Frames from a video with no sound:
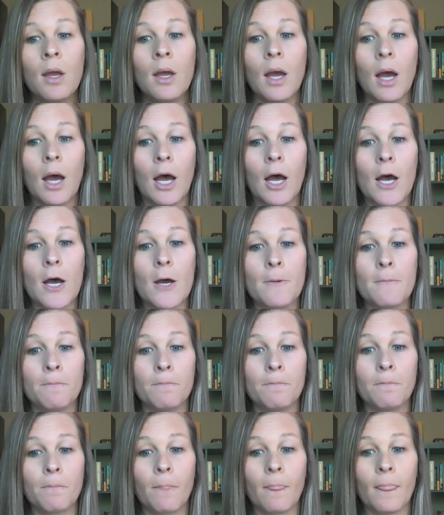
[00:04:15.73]

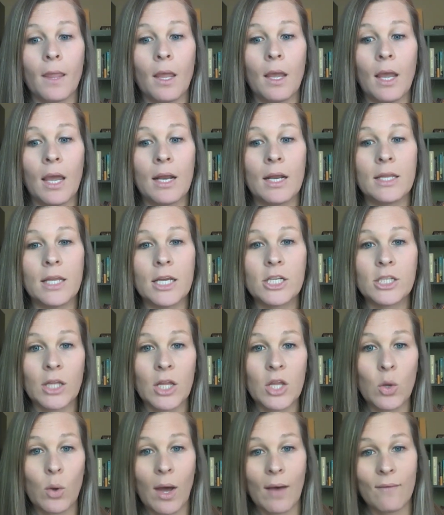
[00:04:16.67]
And
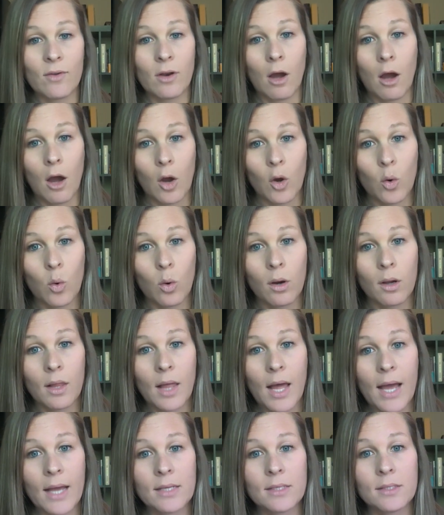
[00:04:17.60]
additionally, you have an encore
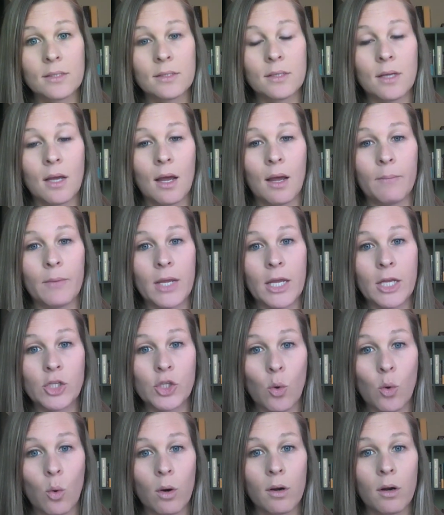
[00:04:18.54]
class
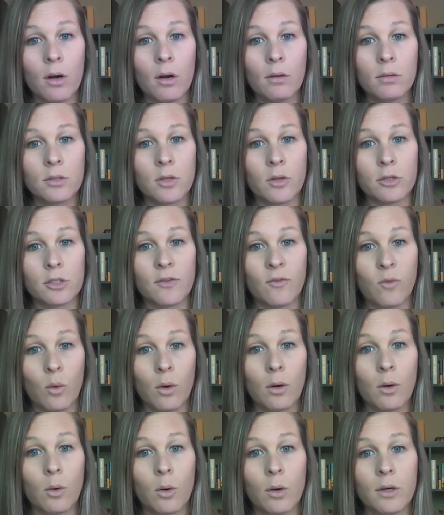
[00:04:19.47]
each quarter. So there's
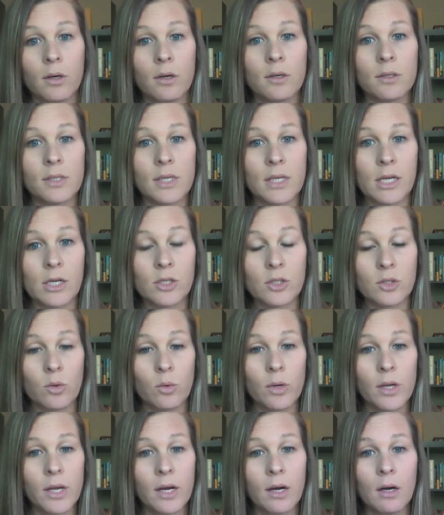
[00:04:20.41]
4 quarters in each
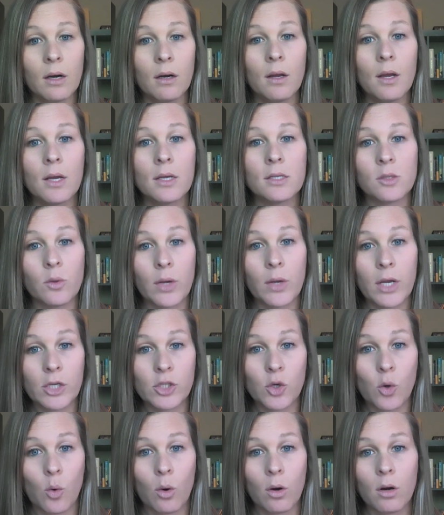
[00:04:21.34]
school year. So
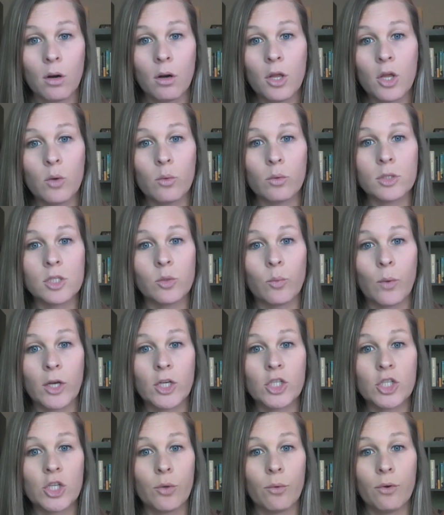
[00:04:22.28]
each quarter, you will
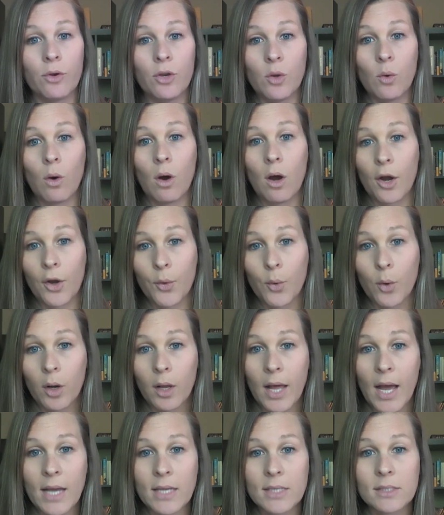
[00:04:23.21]
switch to a new encore
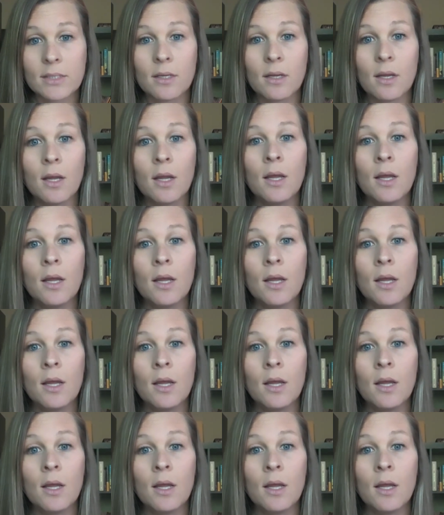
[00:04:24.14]
class.